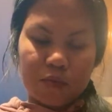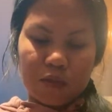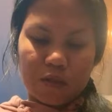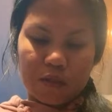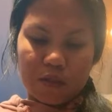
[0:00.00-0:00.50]

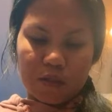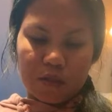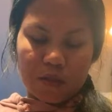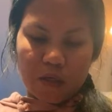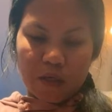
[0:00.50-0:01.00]
And
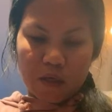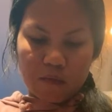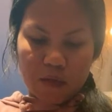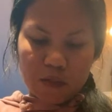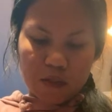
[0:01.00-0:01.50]
since I
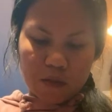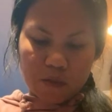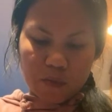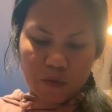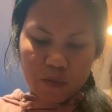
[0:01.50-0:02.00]
have this
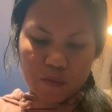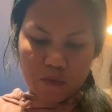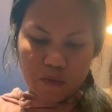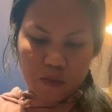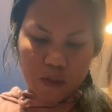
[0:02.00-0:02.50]

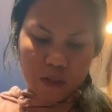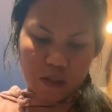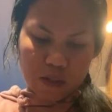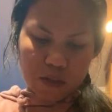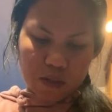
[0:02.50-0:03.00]
disposable one, I
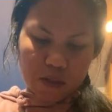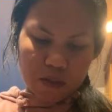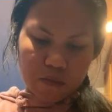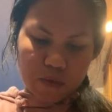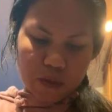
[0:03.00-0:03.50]
can easily
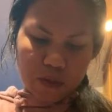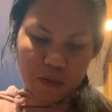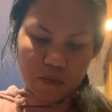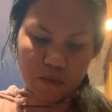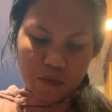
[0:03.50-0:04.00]
bring
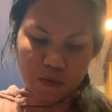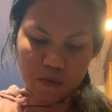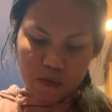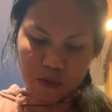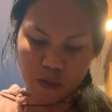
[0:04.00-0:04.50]
them if I go
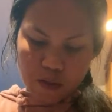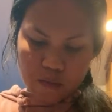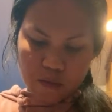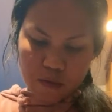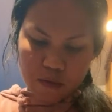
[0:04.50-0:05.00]

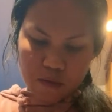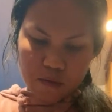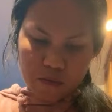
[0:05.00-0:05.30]
travel.